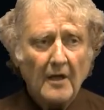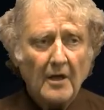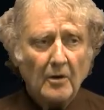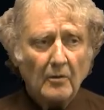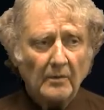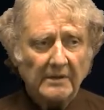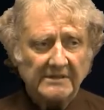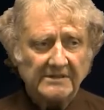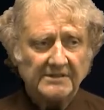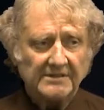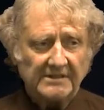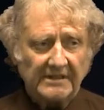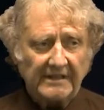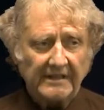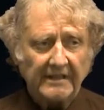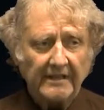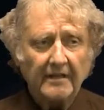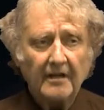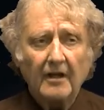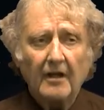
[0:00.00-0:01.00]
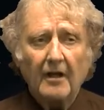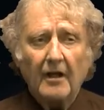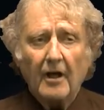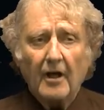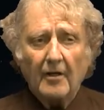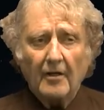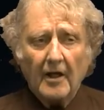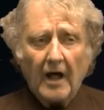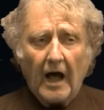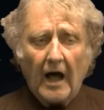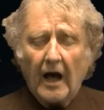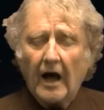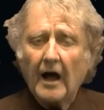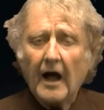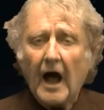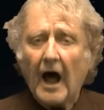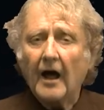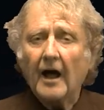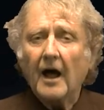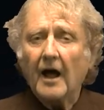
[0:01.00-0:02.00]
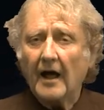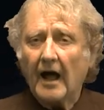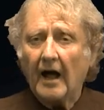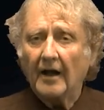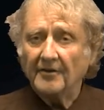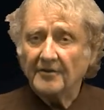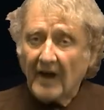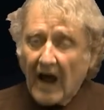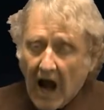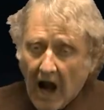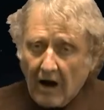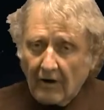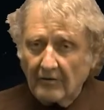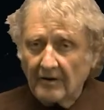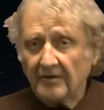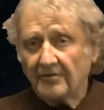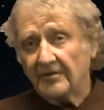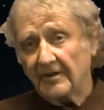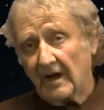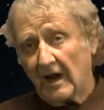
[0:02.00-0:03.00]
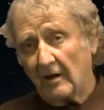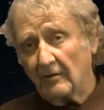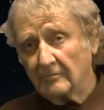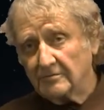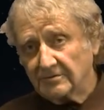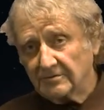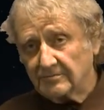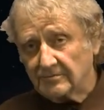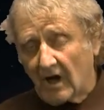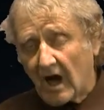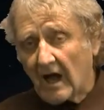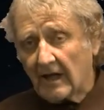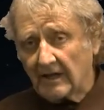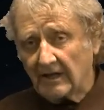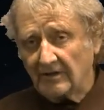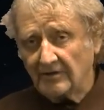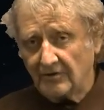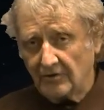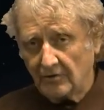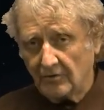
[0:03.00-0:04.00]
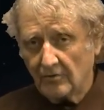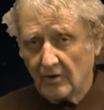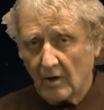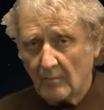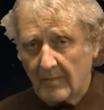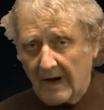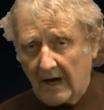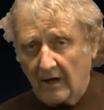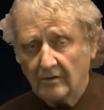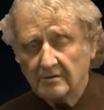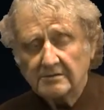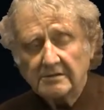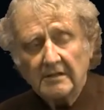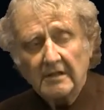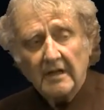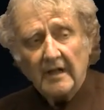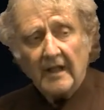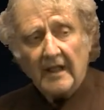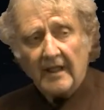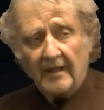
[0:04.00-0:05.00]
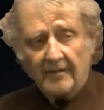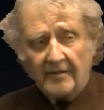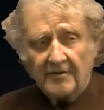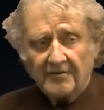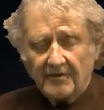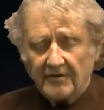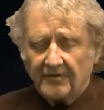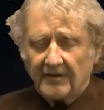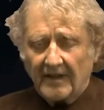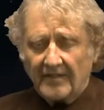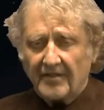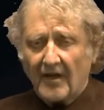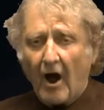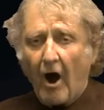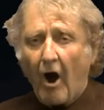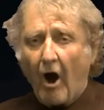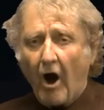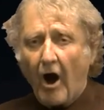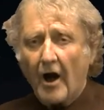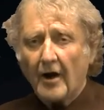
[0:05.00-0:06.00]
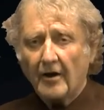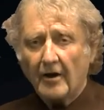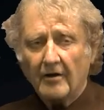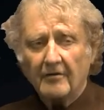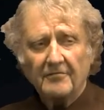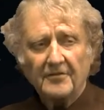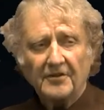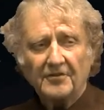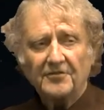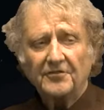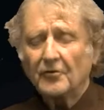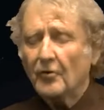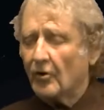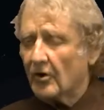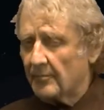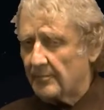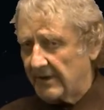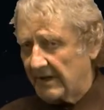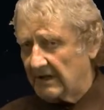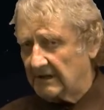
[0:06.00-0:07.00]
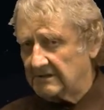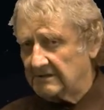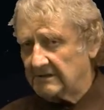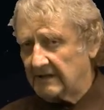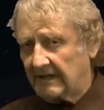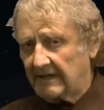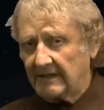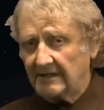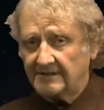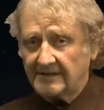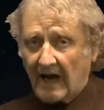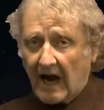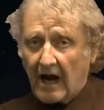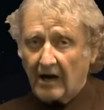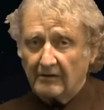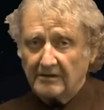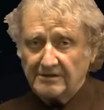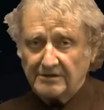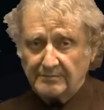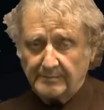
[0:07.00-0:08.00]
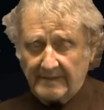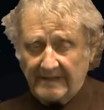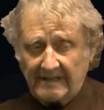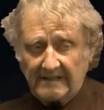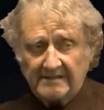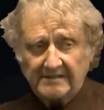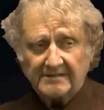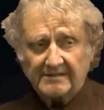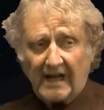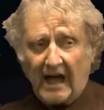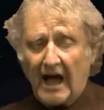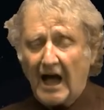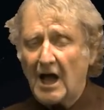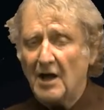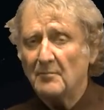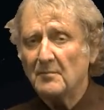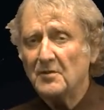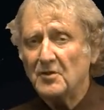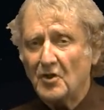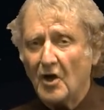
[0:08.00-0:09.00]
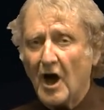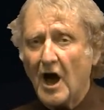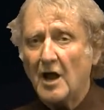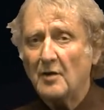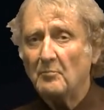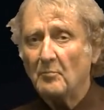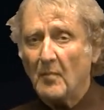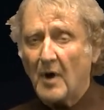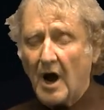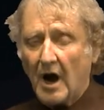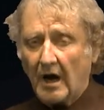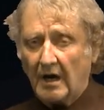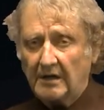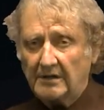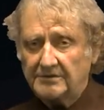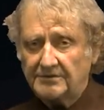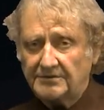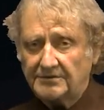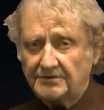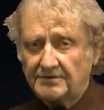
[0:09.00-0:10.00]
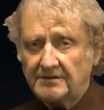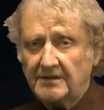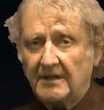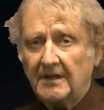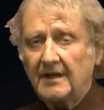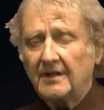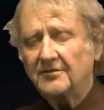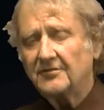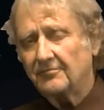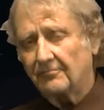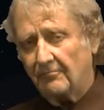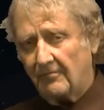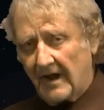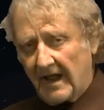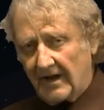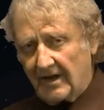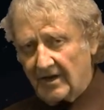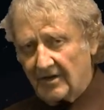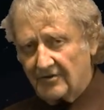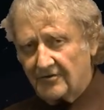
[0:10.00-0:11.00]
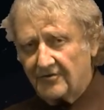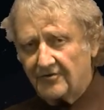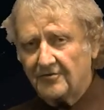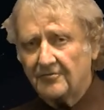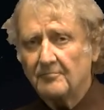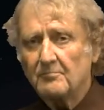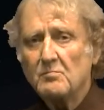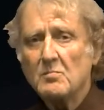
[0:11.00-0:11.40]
we see Antares that I was talking to you about. This is at the heart of the Scorpion, and Antares means I'm not Mars. It's reddish,